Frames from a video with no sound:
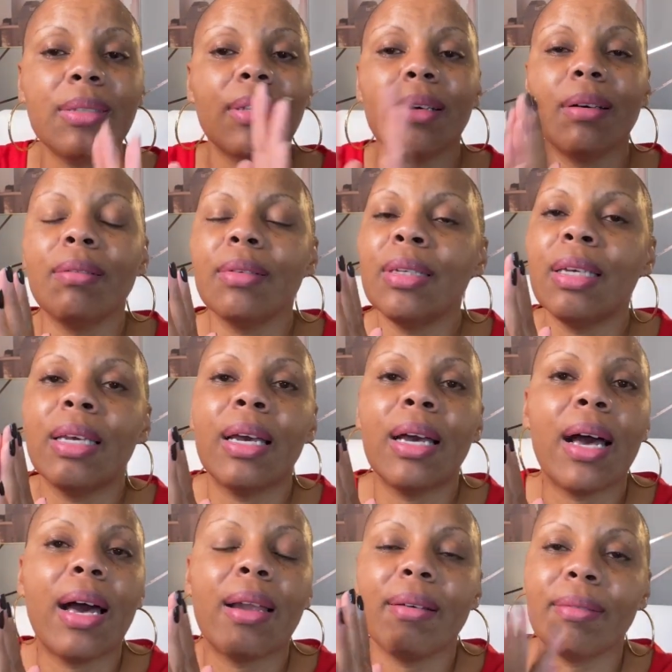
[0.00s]
So
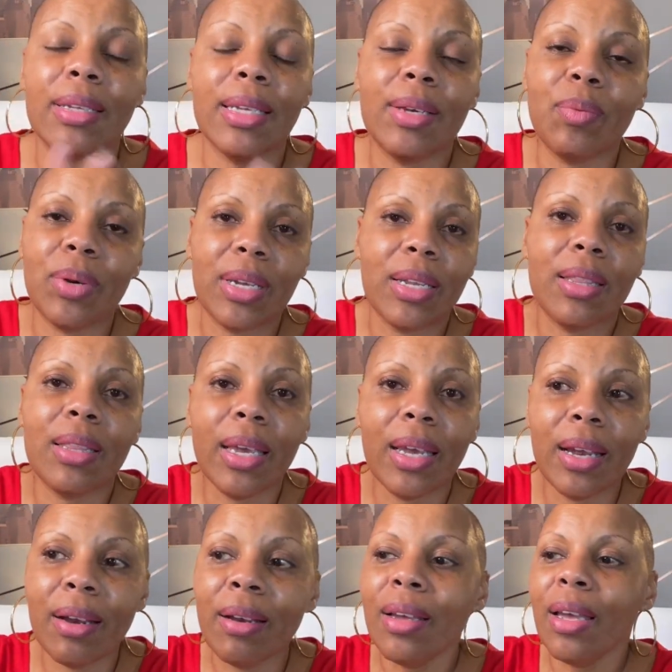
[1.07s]
yeah, I don't need one in
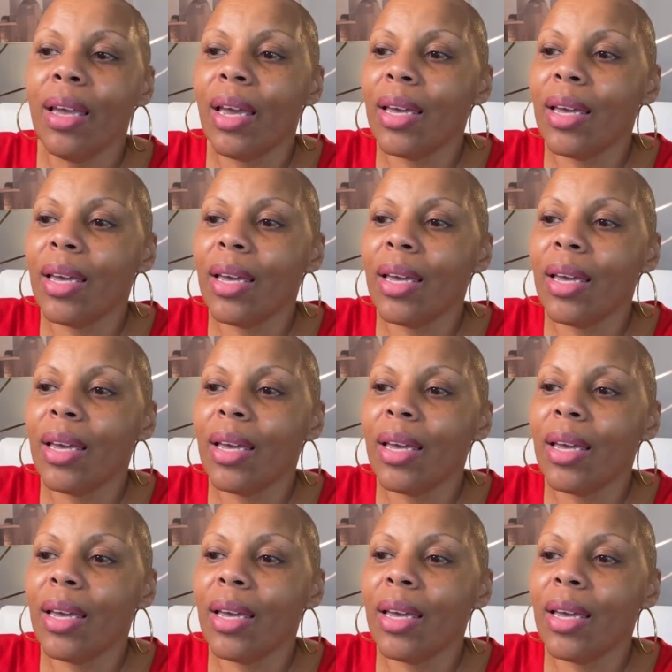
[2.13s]
there.